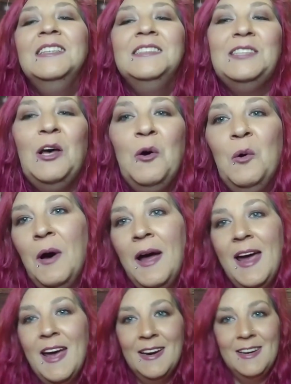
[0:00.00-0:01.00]
So
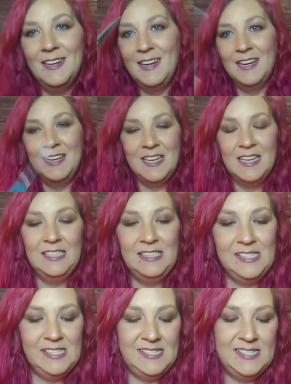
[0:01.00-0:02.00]
handy dandy
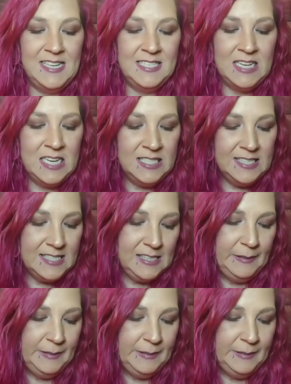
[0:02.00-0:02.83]
scissors.